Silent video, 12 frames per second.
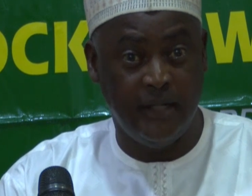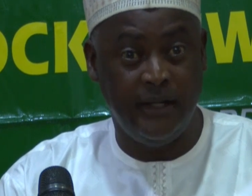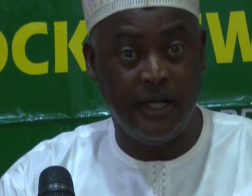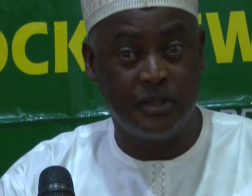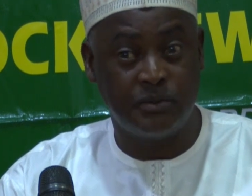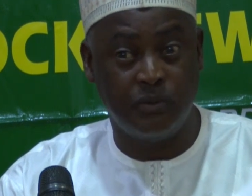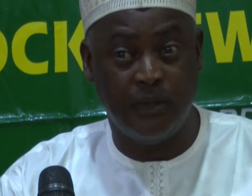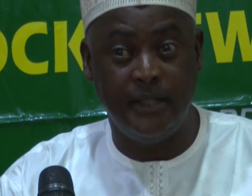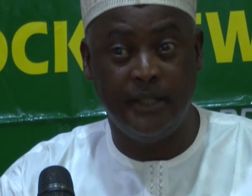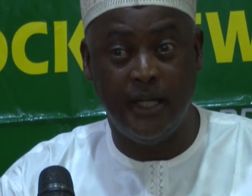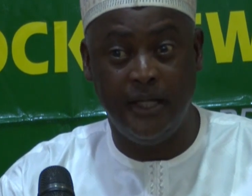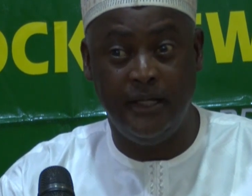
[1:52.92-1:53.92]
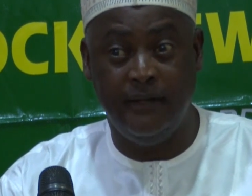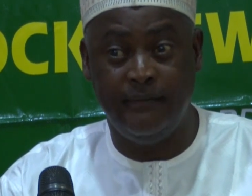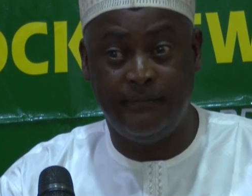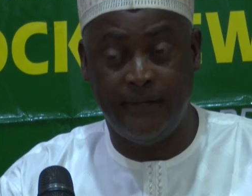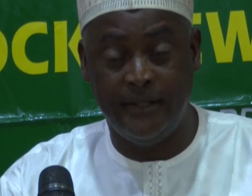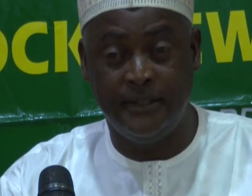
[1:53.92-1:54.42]
The DG
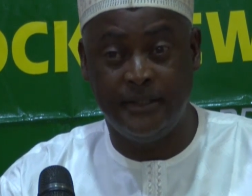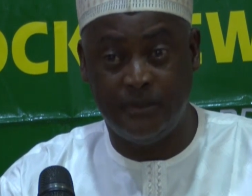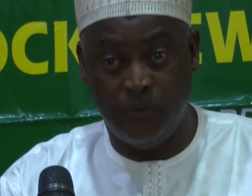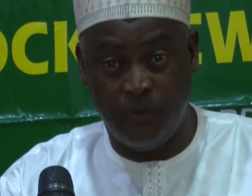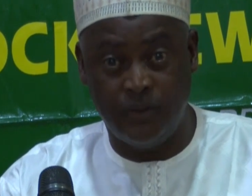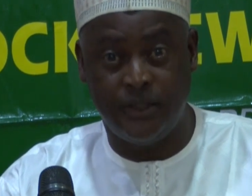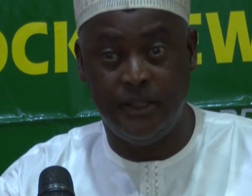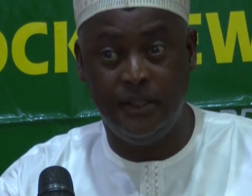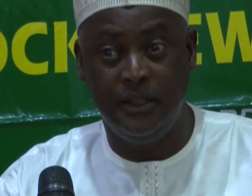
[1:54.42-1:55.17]
NNRA said the